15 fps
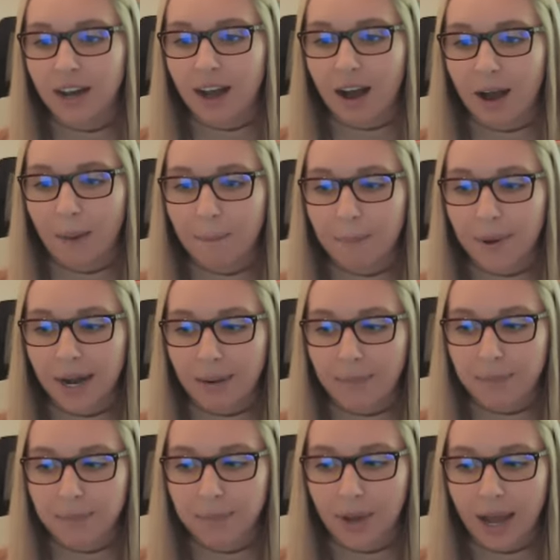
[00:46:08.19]
But
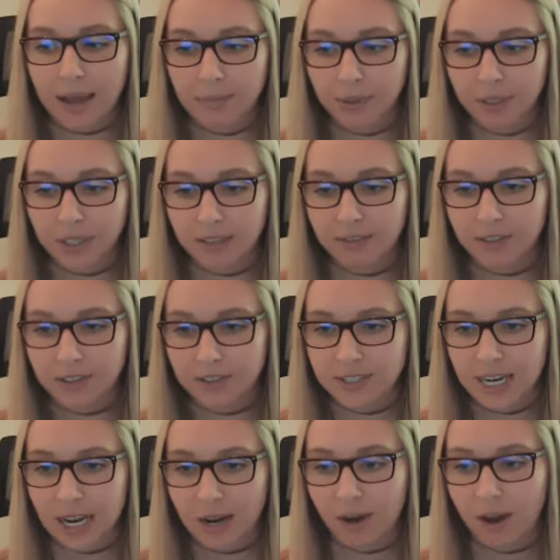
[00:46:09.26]
I believe there's
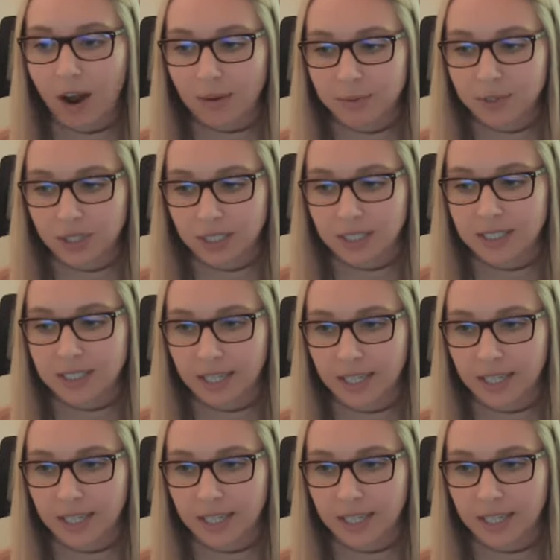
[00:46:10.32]
now an option to,